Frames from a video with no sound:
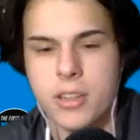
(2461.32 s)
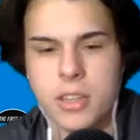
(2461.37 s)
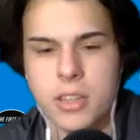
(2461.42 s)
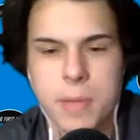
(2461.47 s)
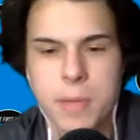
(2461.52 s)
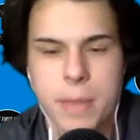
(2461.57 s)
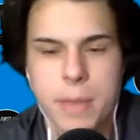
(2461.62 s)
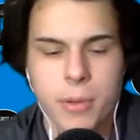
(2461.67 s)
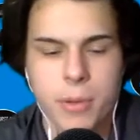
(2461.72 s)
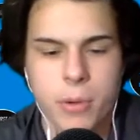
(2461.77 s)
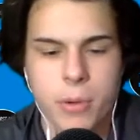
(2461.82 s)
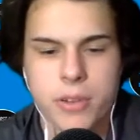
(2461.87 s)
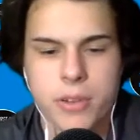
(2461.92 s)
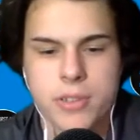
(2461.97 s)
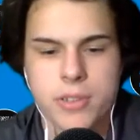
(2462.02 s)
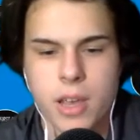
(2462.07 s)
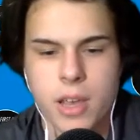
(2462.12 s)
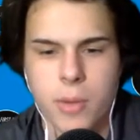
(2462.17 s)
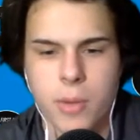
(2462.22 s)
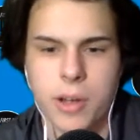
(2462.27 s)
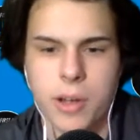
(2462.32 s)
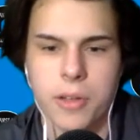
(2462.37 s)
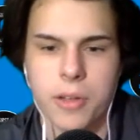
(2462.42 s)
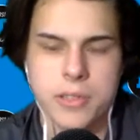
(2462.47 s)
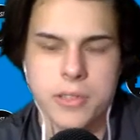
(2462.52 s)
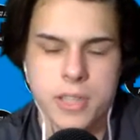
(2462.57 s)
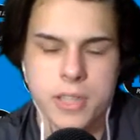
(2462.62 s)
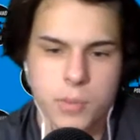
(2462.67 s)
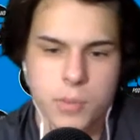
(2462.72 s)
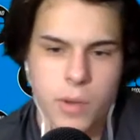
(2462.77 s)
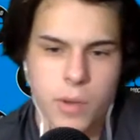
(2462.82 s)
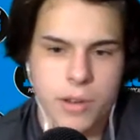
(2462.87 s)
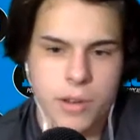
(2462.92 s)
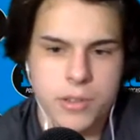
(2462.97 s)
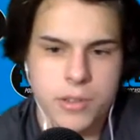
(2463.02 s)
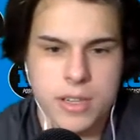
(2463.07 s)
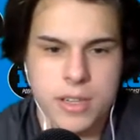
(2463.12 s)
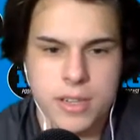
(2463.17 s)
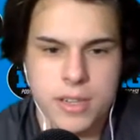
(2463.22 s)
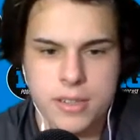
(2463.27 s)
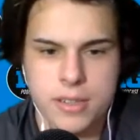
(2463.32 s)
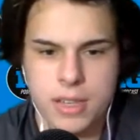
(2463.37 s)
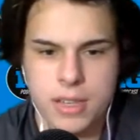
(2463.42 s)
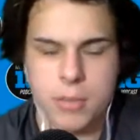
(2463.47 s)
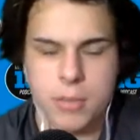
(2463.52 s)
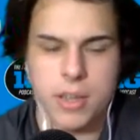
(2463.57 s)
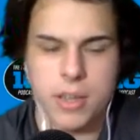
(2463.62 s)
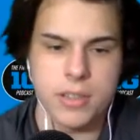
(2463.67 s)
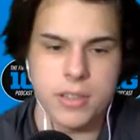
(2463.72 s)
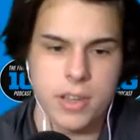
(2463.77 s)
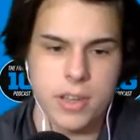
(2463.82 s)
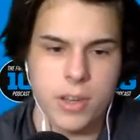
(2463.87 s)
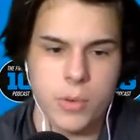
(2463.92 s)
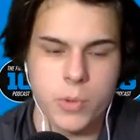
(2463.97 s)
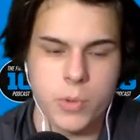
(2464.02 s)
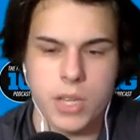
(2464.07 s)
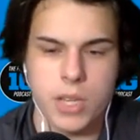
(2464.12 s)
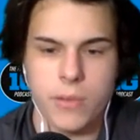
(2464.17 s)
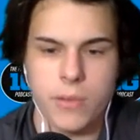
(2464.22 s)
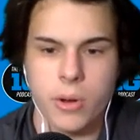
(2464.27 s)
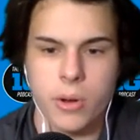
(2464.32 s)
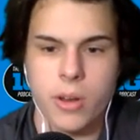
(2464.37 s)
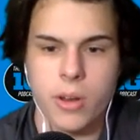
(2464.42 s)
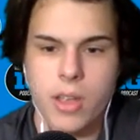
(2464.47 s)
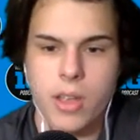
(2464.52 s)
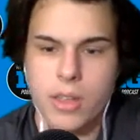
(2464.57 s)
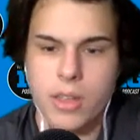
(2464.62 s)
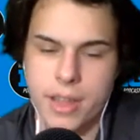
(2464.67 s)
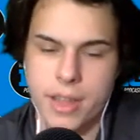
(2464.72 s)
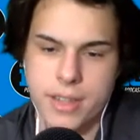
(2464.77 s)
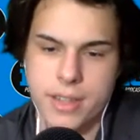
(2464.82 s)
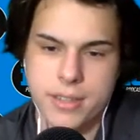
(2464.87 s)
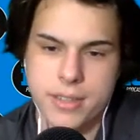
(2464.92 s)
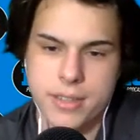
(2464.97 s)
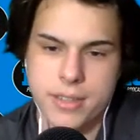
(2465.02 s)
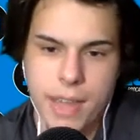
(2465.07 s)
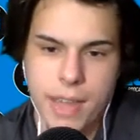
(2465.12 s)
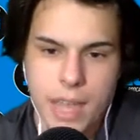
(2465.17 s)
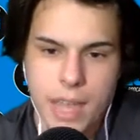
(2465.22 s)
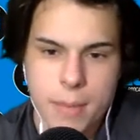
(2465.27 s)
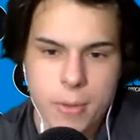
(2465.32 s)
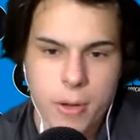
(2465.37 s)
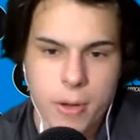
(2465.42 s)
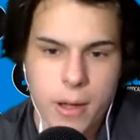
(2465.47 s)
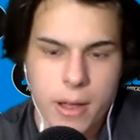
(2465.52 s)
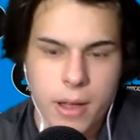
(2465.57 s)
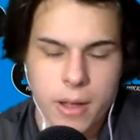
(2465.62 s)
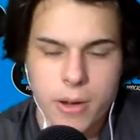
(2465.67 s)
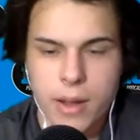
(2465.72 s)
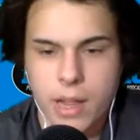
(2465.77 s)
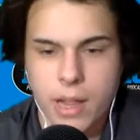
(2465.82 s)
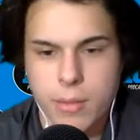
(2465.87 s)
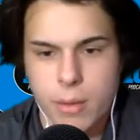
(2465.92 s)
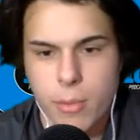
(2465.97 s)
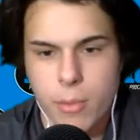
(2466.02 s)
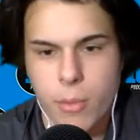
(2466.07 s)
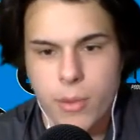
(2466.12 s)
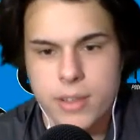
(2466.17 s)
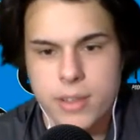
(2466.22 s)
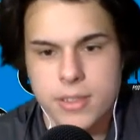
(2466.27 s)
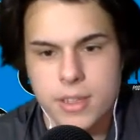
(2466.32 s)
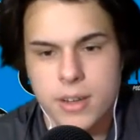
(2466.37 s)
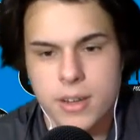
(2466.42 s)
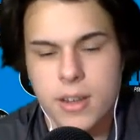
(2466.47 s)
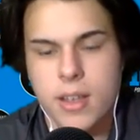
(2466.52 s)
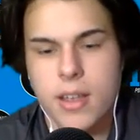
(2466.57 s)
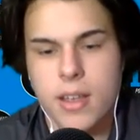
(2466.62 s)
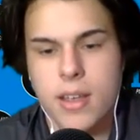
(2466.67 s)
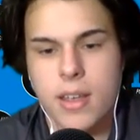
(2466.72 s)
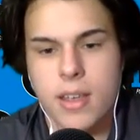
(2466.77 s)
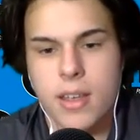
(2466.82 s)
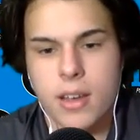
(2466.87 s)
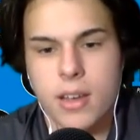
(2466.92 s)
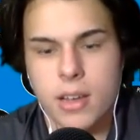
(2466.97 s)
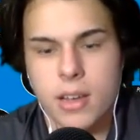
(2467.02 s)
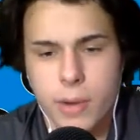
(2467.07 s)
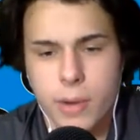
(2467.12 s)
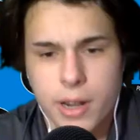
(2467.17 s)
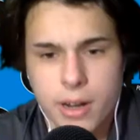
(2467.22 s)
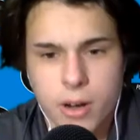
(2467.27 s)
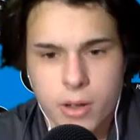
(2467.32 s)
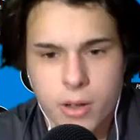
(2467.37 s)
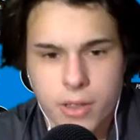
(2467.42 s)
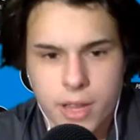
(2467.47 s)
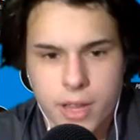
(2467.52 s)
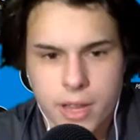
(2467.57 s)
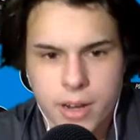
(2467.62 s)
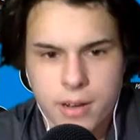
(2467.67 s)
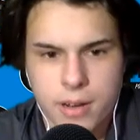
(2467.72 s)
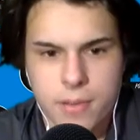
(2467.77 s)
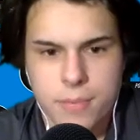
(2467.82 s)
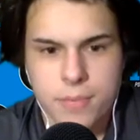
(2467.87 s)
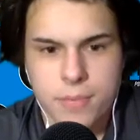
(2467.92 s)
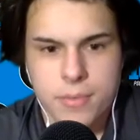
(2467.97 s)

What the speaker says: the people who are saying, well, since Waddle's in this team and he's a good receiver, that's the game. Ohio or Alabama wins it. You know what I call that?